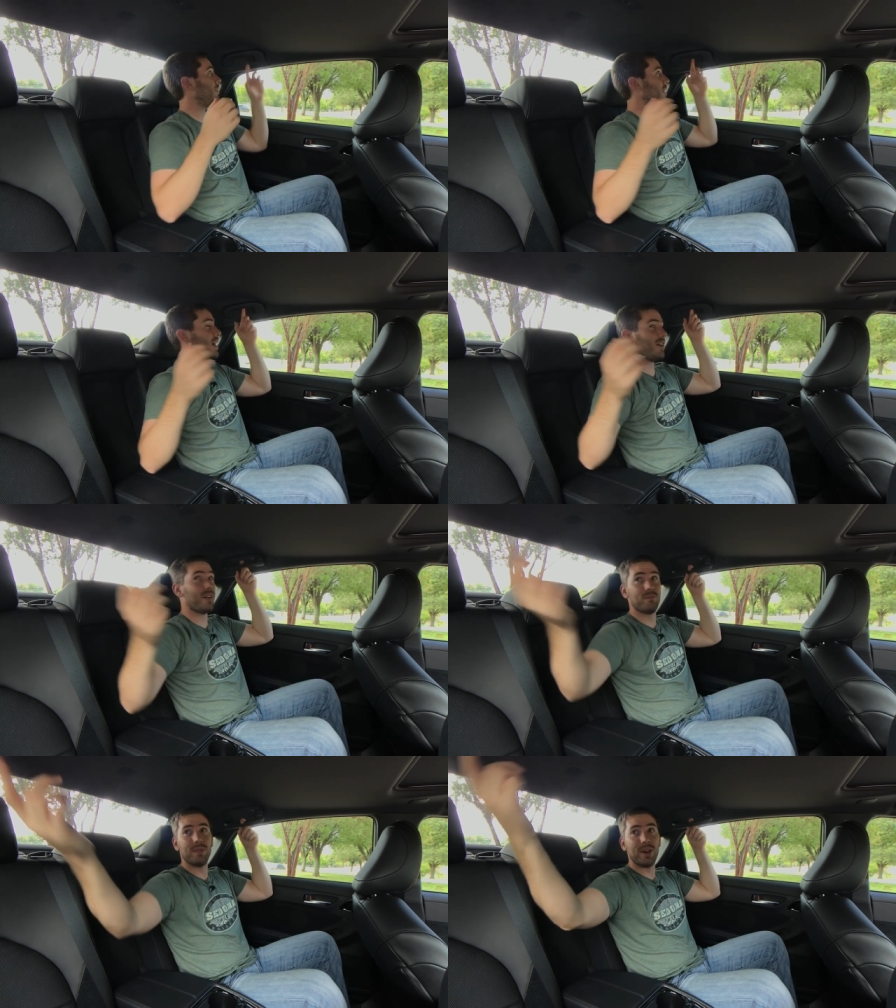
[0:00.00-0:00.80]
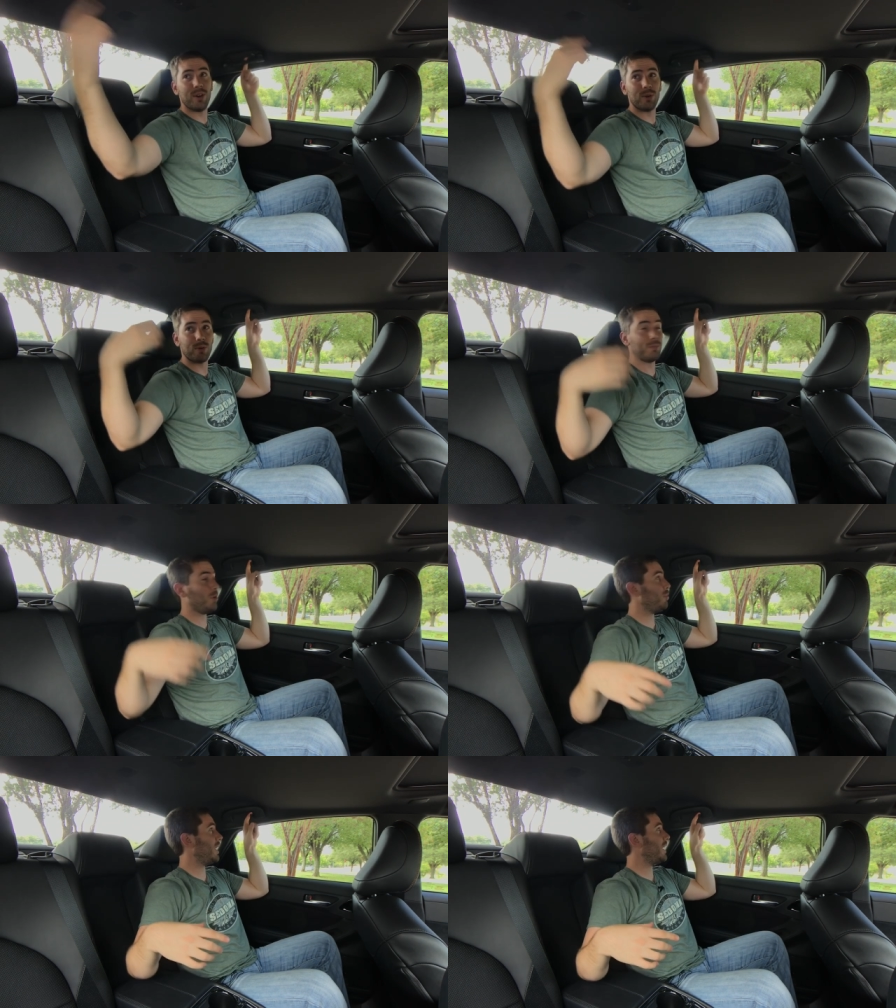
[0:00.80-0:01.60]
We've got our
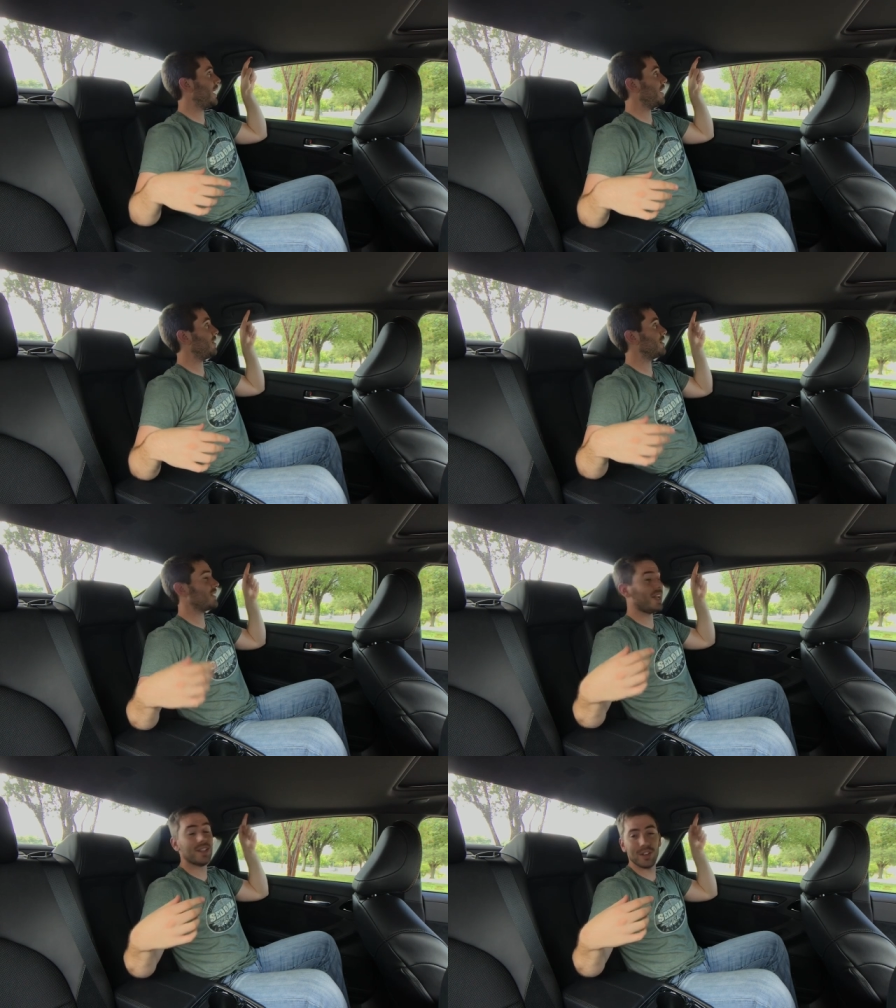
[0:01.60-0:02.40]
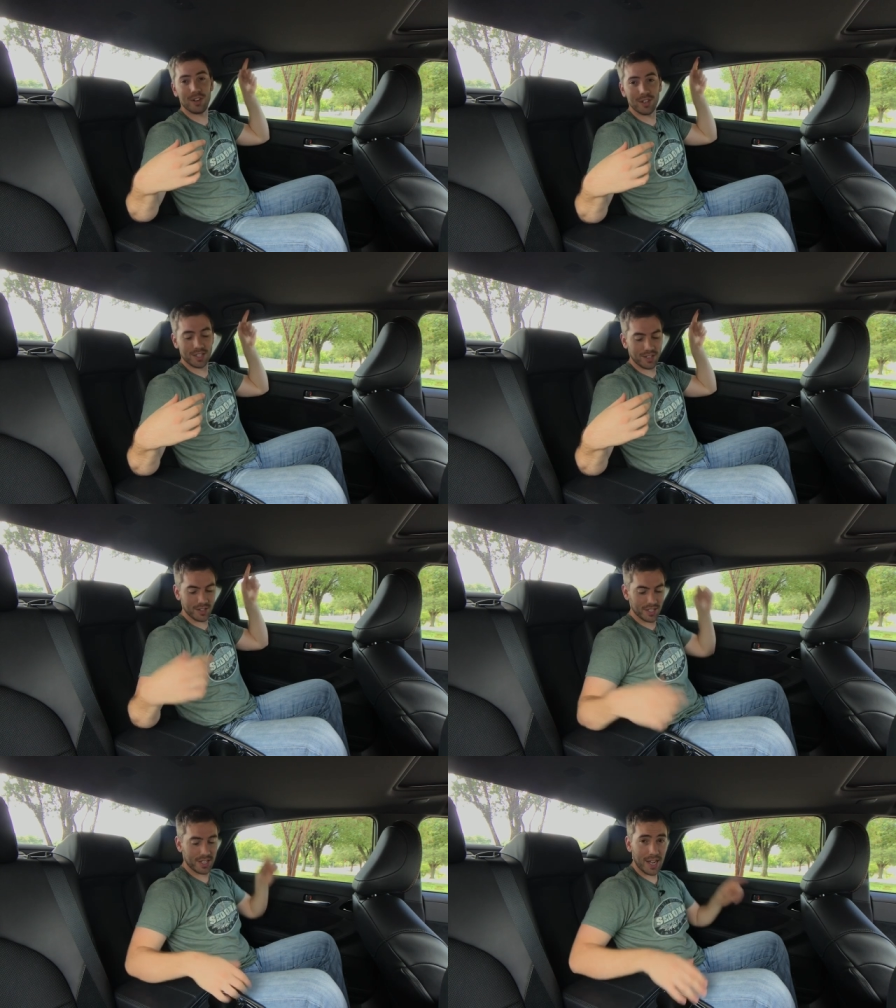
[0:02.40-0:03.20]
old blank handles and little hooks
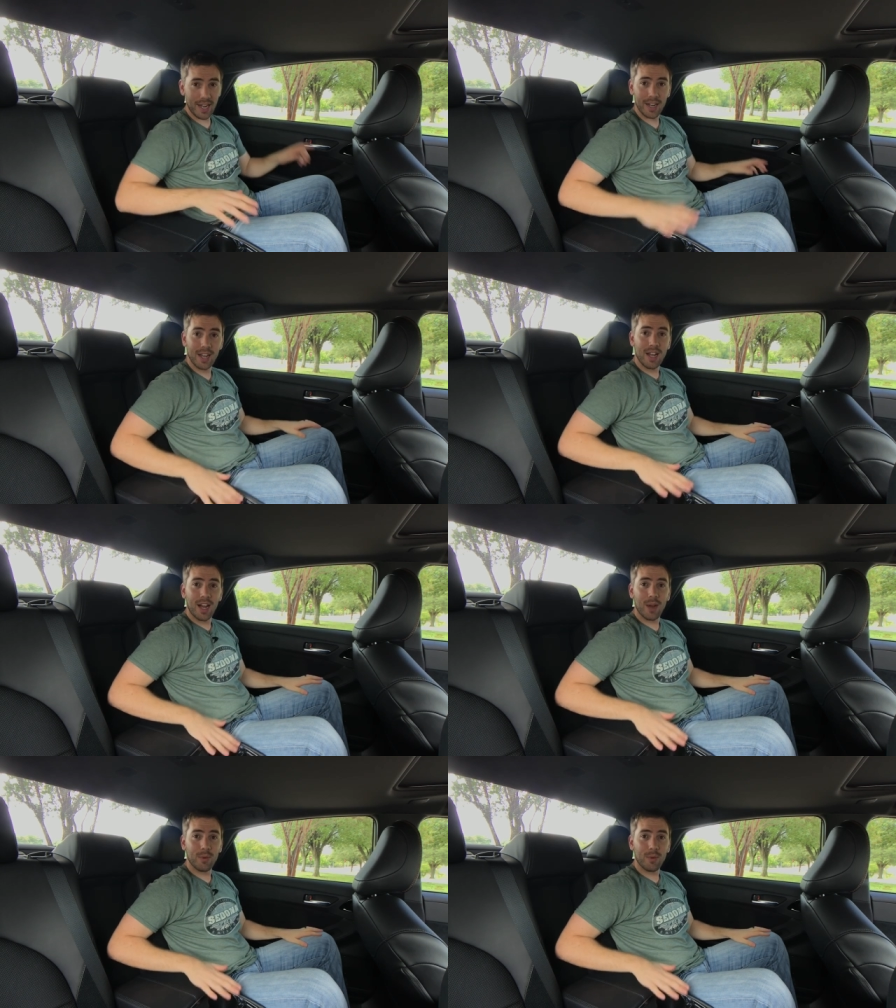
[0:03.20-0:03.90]
on the side. I